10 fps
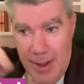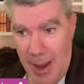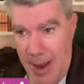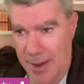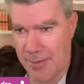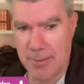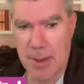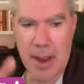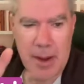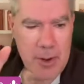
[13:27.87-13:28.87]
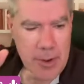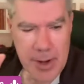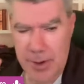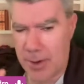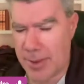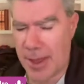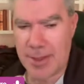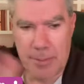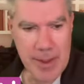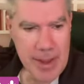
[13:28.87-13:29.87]
I already know
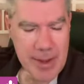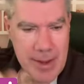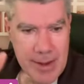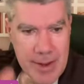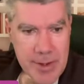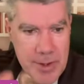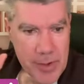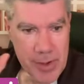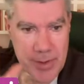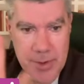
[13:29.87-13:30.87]
that the banking industry